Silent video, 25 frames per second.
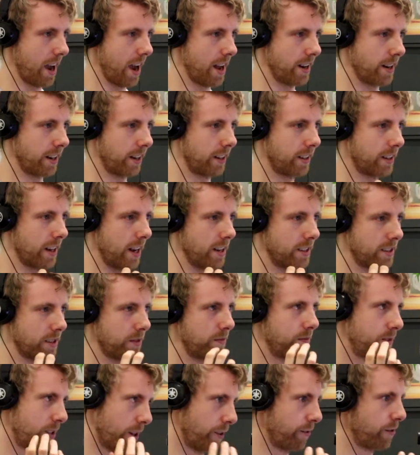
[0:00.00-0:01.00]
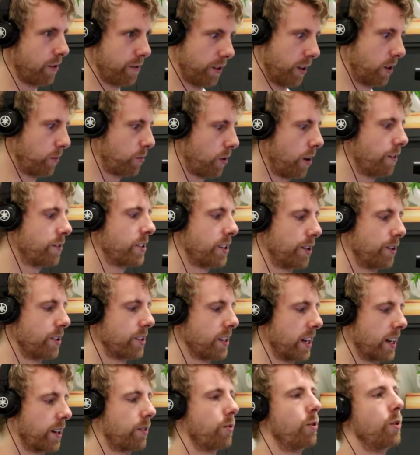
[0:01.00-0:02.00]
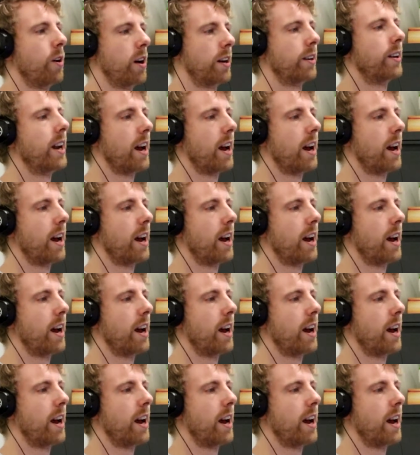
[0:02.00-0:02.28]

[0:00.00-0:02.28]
And it's a self-fulfilling prophecy where it's like, well,